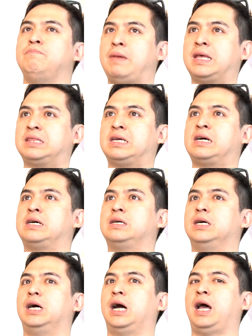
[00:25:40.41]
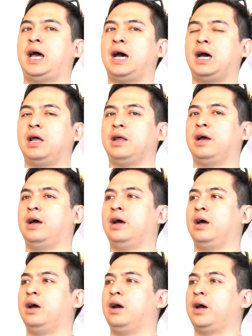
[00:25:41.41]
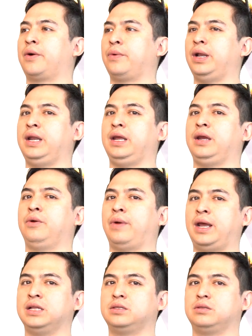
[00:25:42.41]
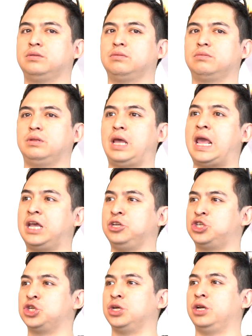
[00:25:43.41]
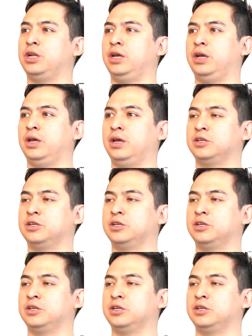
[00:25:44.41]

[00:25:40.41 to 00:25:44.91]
Meta had a really great engine,